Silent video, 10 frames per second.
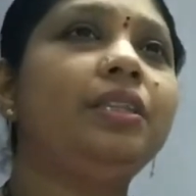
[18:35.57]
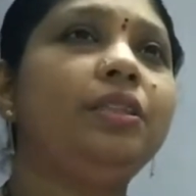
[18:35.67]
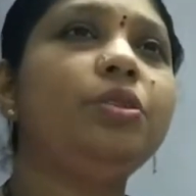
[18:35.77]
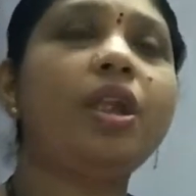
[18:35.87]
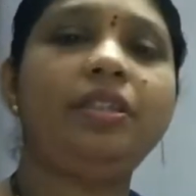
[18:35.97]

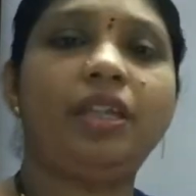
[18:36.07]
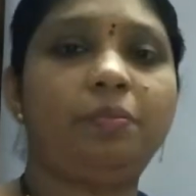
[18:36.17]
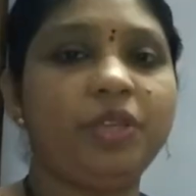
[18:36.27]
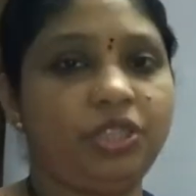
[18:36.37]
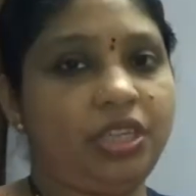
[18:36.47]
not that
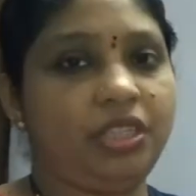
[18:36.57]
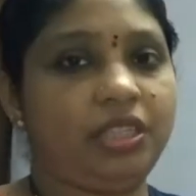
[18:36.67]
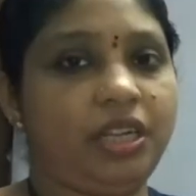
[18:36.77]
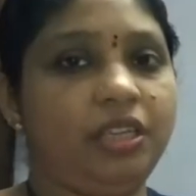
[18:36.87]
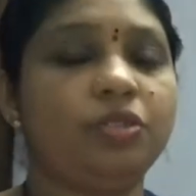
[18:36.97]
much
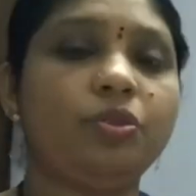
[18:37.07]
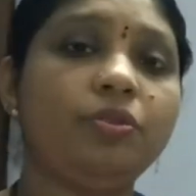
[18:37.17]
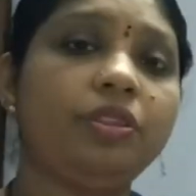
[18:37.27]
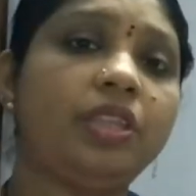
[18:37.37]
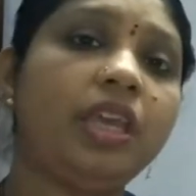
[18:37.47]
easily.
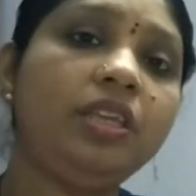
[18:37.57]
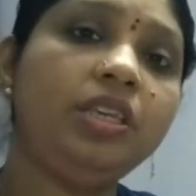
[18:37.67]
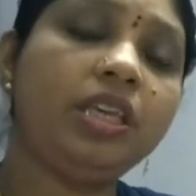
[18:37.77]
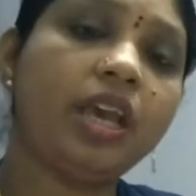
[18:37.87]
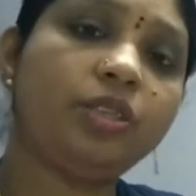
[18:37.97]
So then
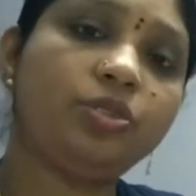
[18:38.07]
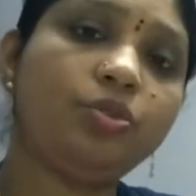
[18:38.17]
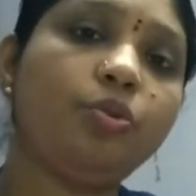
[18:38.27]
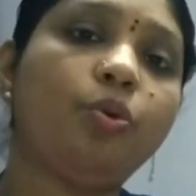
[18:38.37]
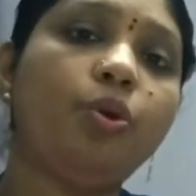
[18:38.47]
he has to
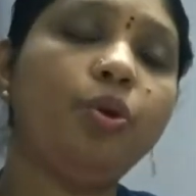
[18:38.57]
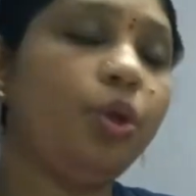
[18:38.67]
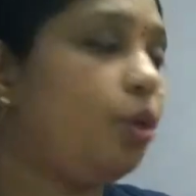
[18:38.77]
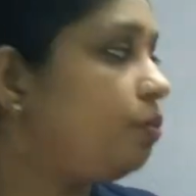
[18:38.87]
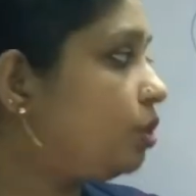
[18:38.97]
go
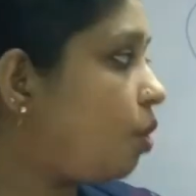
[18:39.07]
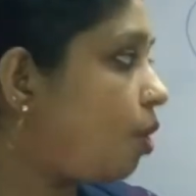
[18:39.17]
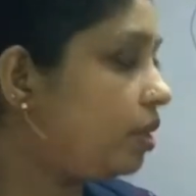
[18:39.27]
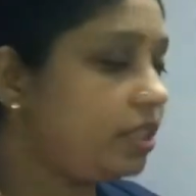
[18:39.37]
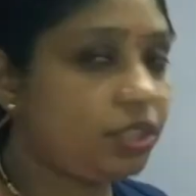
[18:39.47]
with
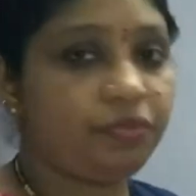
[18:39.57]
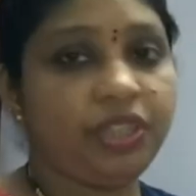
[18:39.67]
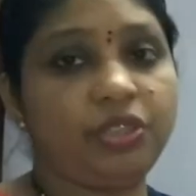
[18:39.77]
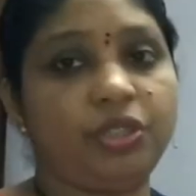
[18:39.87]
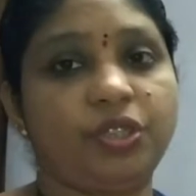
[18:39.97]
all these
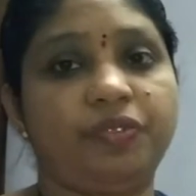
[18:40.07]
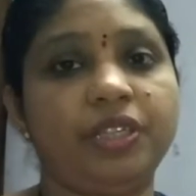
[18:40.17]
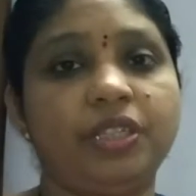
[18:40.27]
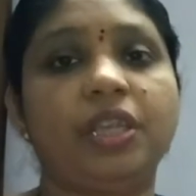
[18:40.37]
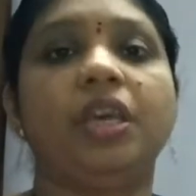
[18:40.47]
features
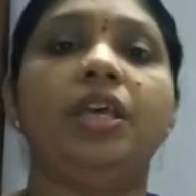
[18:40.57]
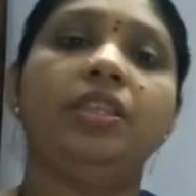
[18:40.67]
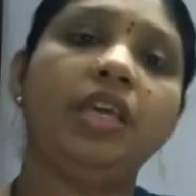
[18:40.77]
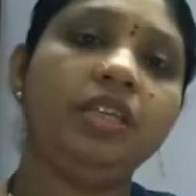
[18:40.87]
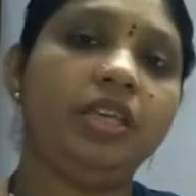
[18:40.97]
first,
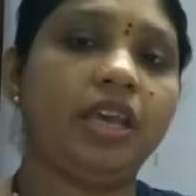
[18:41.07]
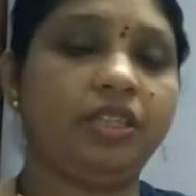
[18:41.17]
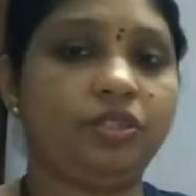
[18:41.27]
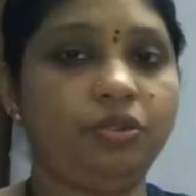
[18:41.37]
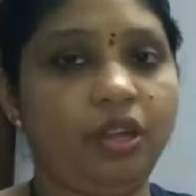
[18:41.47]
then he
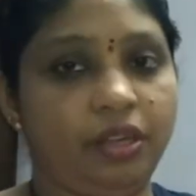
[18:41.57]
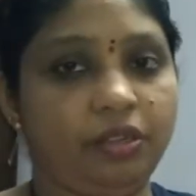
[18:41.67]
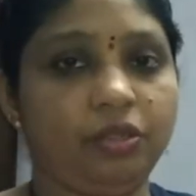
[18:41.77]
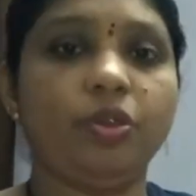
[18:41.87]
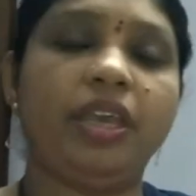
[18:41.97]
has to learn.
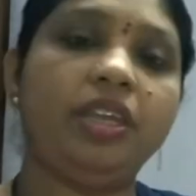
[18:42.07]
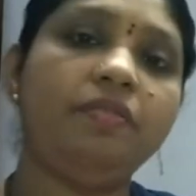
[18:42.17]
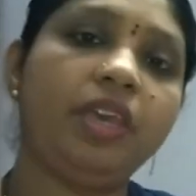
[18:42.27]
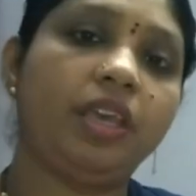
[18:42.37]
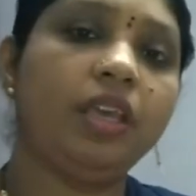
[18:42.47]
So
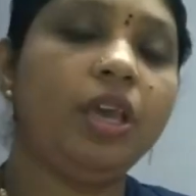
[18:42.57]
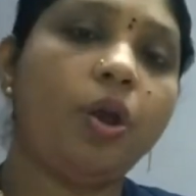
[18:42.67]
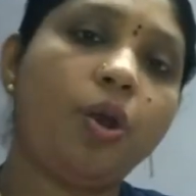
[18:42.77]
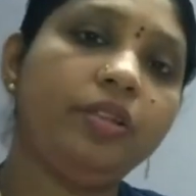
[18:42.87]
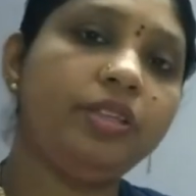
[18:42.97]
anyway,
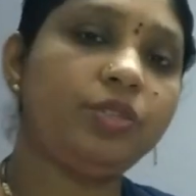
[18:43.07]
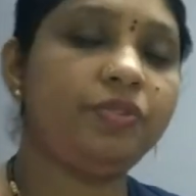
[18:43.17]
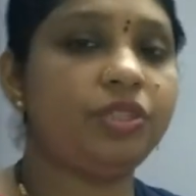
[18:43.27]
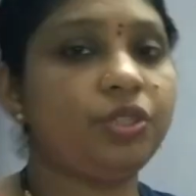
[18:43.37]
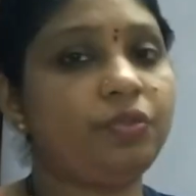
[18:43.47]
all these
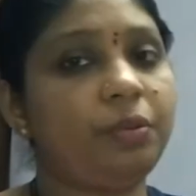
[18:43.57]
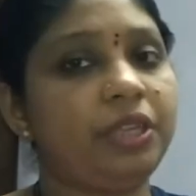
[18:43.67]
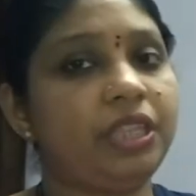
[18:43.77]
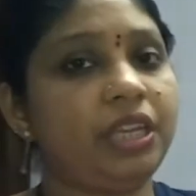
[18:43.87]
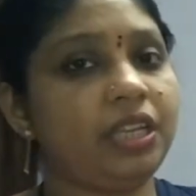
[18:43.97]
features will be
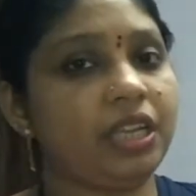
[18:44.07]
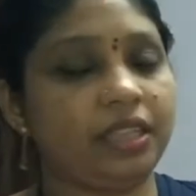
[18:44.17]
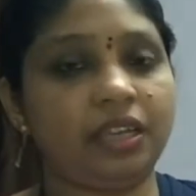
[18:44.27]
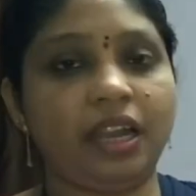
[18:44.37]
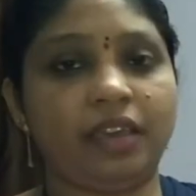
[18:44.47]
there in
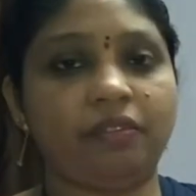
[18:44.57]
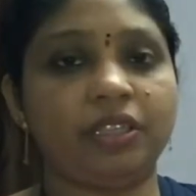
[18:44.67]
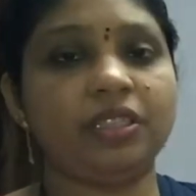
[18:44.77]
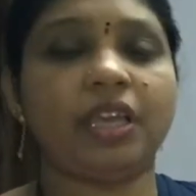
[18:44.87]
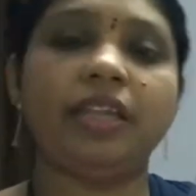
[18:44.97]
other
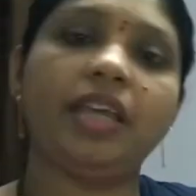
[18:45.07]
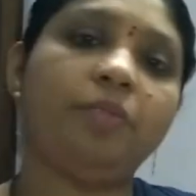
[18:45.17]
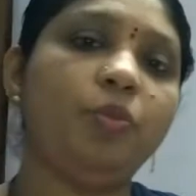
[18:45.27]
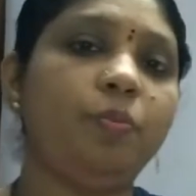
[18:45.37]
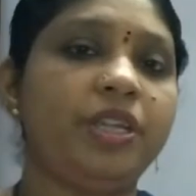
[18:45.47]
languages. At that
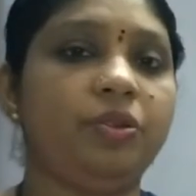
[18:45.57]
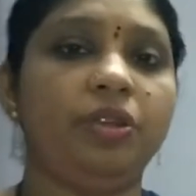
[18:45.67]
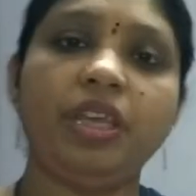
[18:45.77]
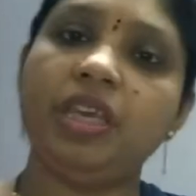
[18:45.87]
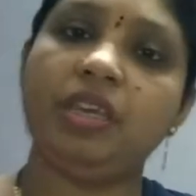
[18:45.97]
moment
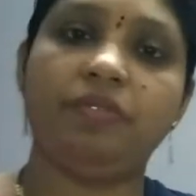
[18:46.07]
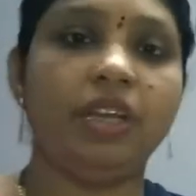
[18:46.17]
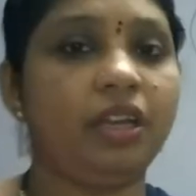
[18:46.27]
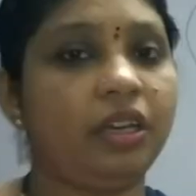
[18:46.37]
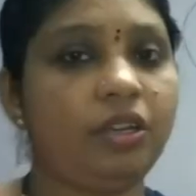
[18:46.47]
only he
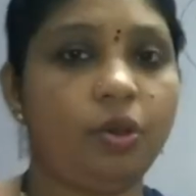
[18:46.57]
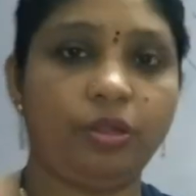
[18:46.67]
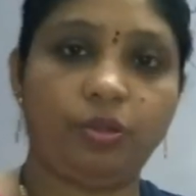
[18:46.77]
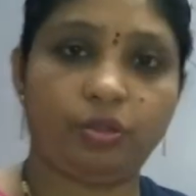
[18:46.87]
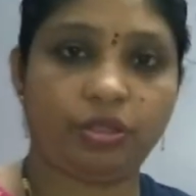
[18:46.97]
will learn all
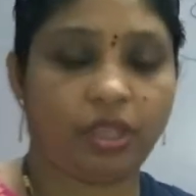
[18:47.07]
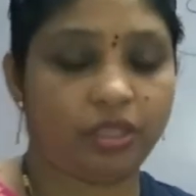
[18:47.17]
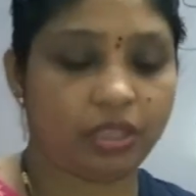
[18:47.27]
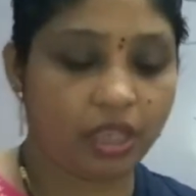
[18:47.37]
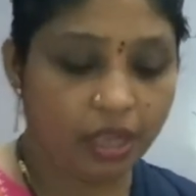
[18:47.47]
those
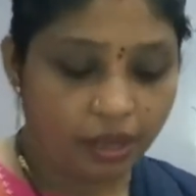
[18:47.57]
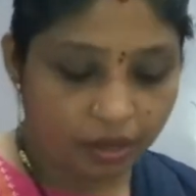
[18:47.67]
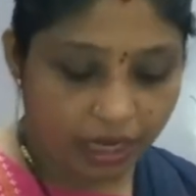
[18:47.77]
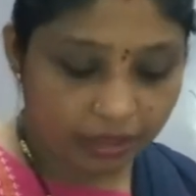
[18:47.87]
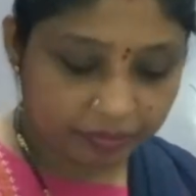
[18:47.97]
things,
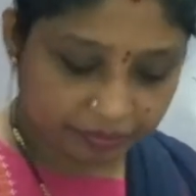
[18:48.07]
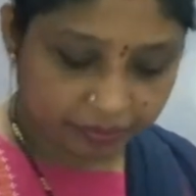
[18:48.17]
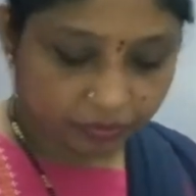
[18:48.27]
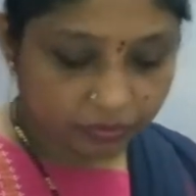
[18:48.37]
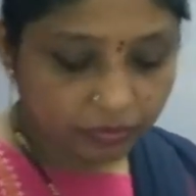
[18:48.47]
right?
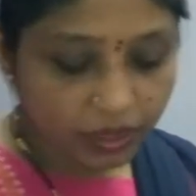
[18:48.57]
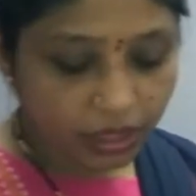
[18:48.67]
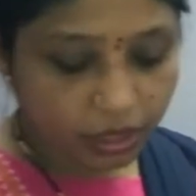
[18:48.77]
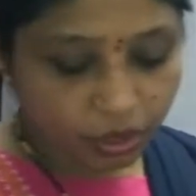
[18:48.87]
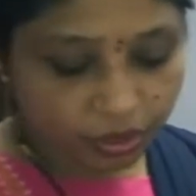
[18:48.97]

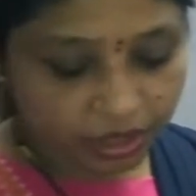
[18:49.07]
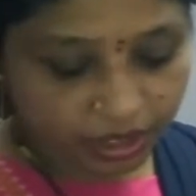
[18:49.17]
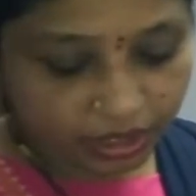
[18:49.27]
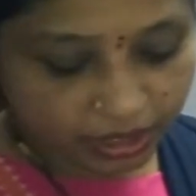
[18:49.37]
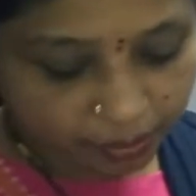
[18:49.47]
So this
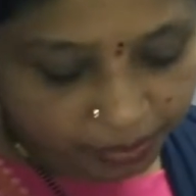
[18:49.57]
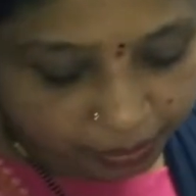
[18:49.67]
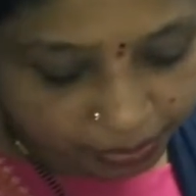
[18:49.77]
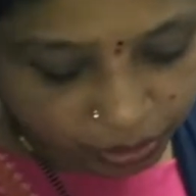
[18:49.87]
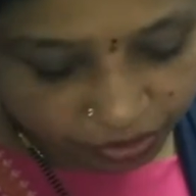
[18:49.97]
is the
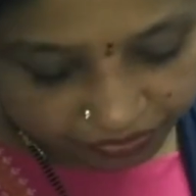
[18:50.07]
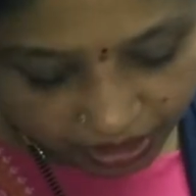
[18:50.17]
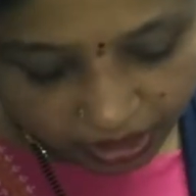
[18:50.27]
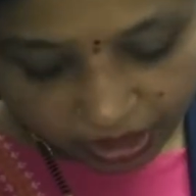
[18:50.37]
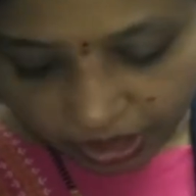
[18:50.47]
purpose of the
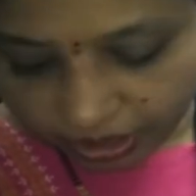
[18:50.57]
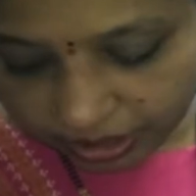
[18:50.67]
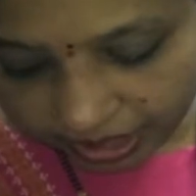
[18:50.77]
C